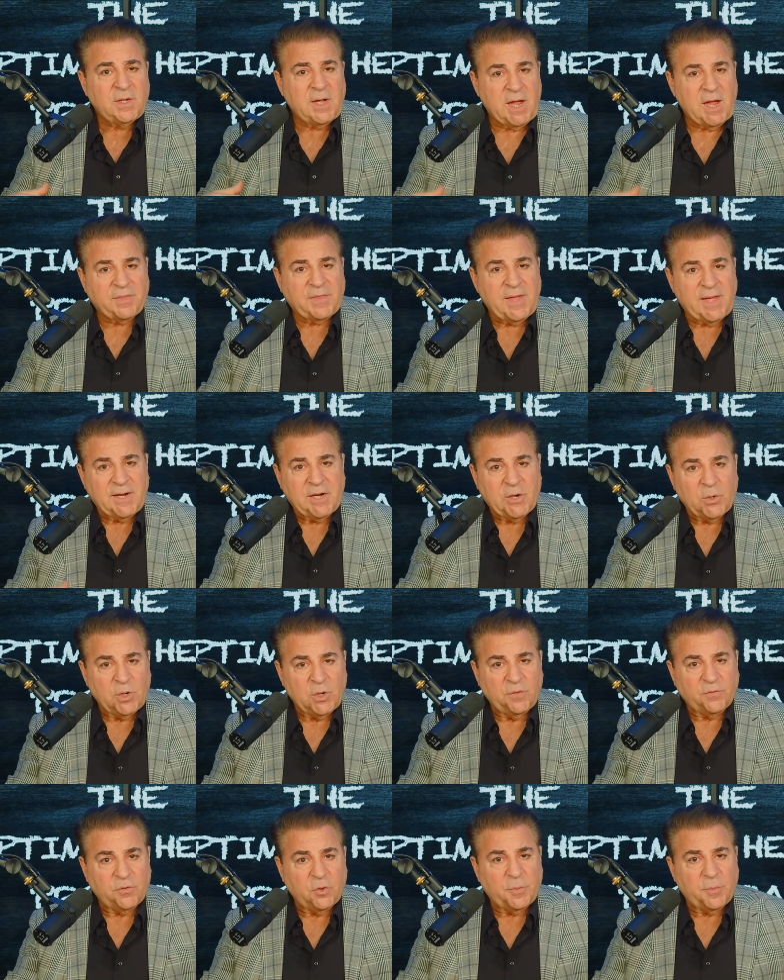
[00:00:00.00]
at that
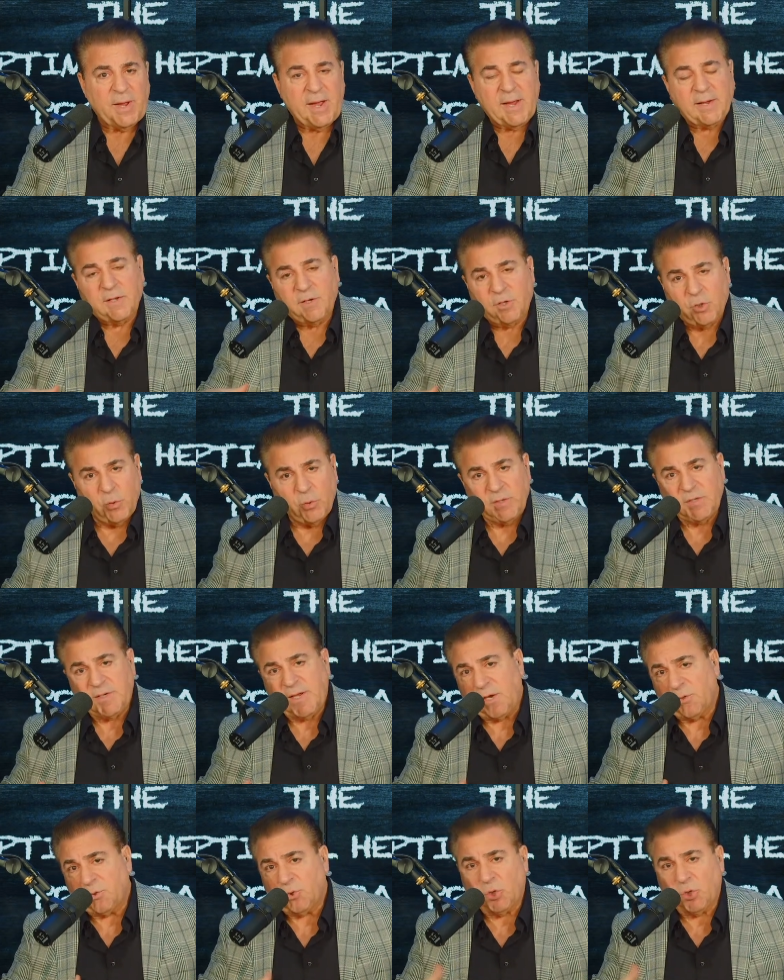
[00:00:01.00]
area of your back and going
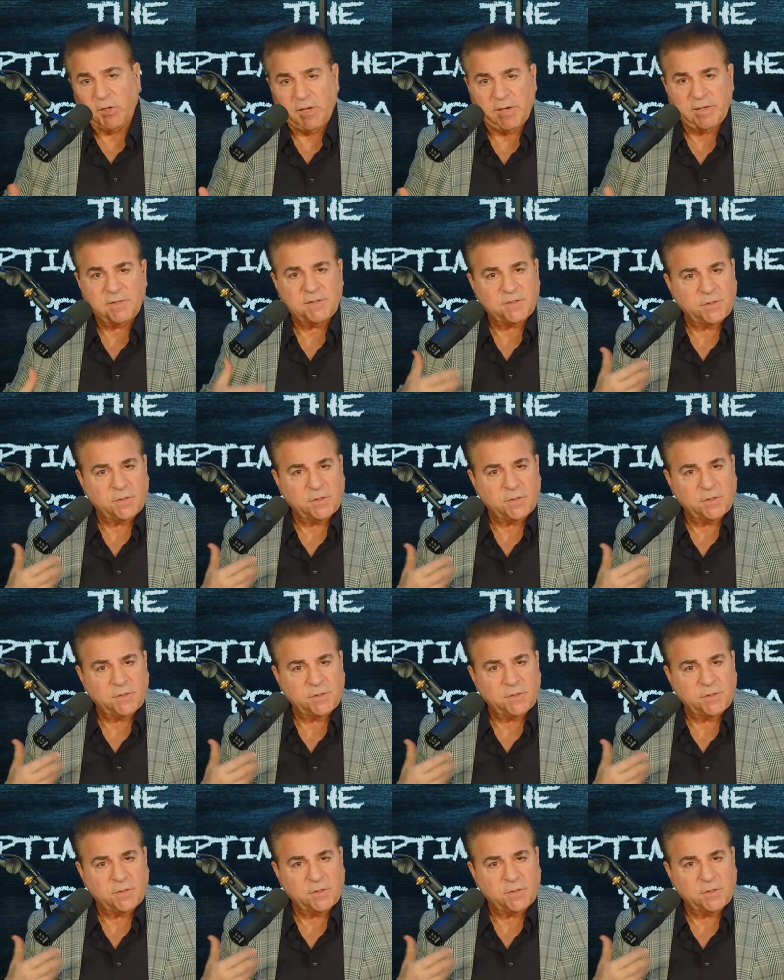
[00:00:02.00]
down to your legs.